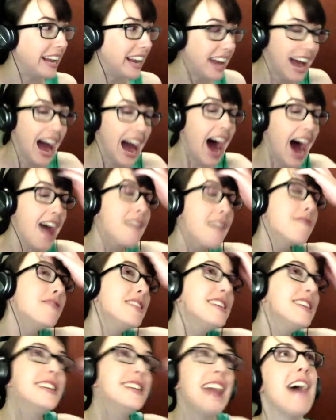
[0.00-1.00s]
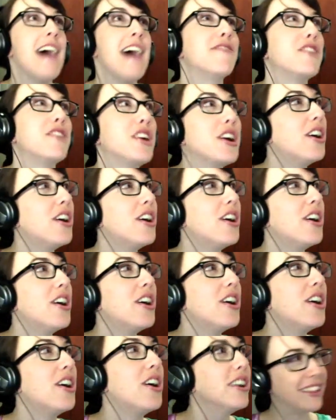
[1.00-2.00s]
I've never heard of
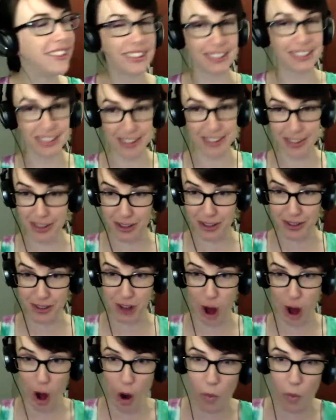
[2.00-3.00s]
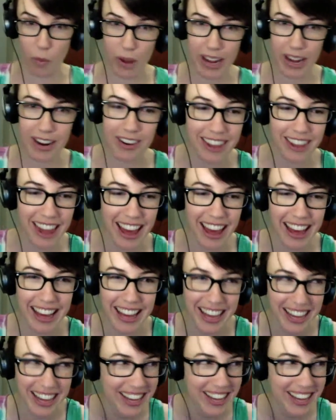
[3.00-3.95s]
it. This is so weird. Like